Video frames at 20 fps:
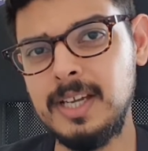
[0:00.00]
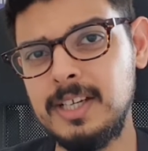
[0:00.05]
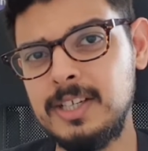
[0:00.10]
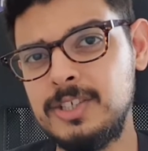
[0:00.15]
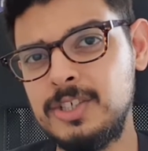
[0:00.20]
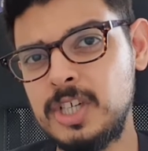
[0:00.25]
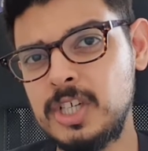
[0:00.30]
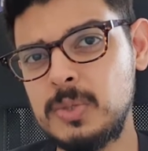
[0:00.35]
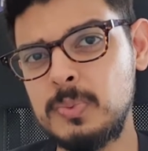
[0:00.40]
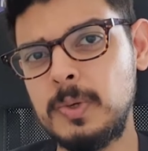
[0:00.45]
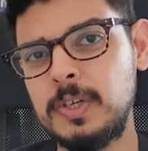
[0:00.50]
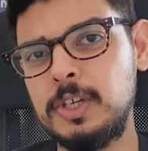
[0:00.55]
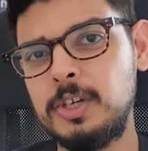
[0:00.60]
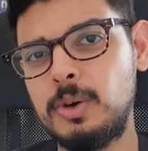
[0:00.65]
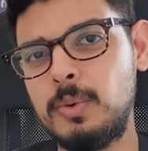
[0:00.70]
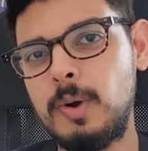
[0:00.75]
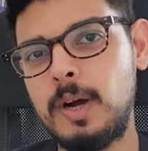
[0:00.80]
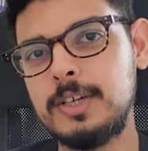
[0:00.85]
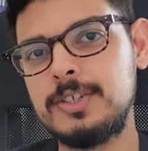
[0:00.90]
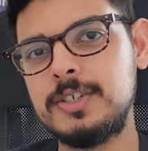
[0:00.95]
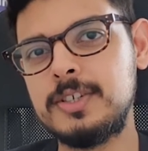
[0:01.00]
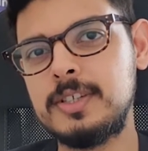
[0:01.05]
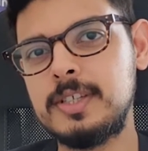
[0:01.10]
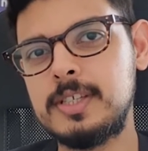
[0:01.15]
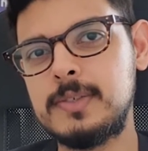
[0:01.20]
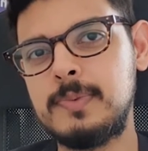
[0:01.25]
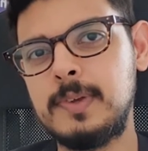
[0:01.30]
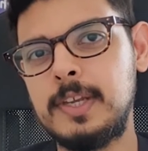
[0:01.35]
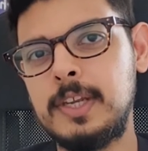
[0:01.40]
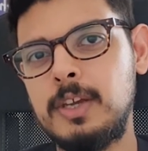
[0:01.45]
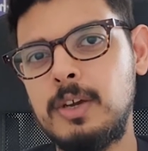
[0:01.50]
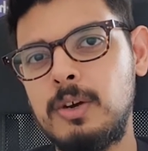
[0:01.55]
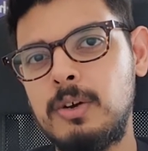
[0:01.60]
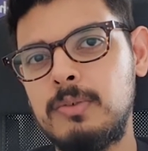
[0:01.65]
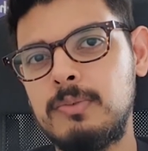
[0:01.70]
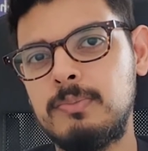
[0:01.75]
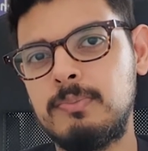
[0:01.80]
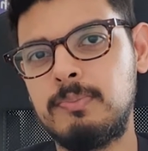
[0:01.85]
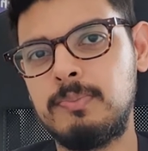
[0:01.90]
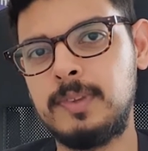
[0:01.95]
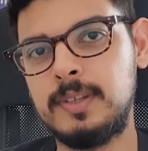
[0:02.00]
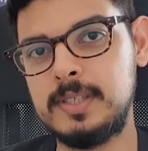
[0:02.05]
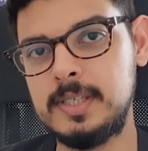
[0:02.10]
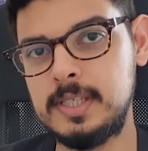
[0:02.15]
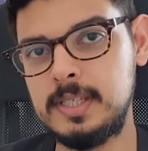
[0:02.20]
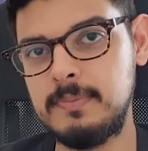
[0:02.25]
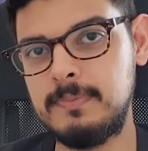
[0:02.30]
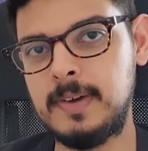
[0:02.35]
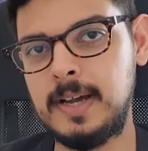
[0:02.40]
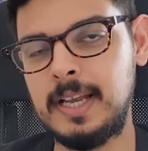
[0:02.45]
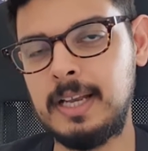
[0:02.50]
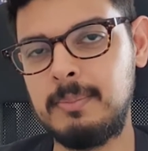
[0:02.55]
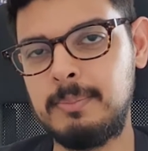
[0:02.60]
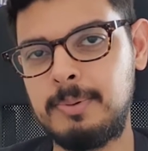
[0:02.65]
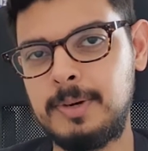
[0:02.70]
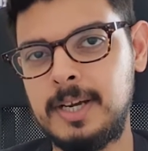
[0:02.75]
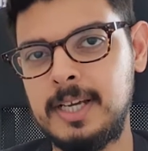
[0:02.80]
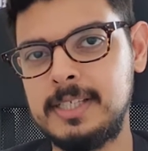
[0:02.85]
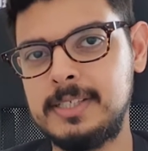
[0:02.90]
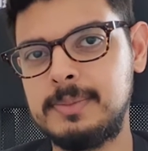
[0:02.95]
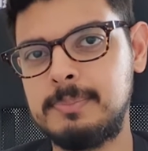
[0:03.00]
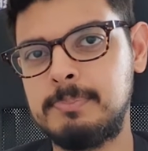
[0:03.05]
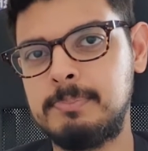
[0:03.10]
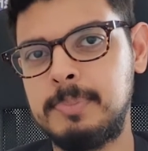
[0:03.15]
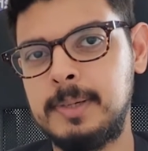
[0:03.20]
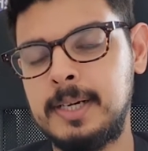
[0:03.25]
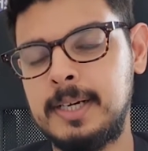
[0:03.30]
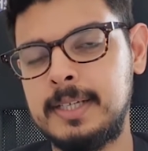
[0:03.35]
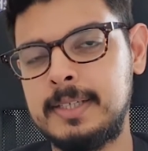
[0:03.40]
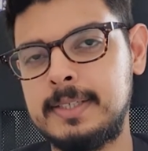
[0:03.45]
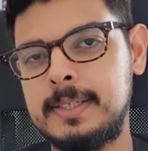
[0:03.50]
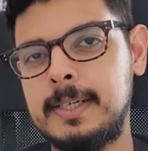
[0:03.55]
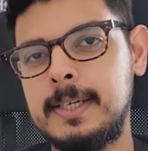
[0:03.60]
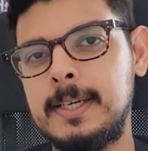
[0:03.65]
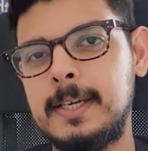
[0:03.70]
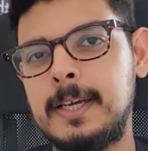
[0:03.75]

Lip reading: Just when you're watching this video, this is the final price, but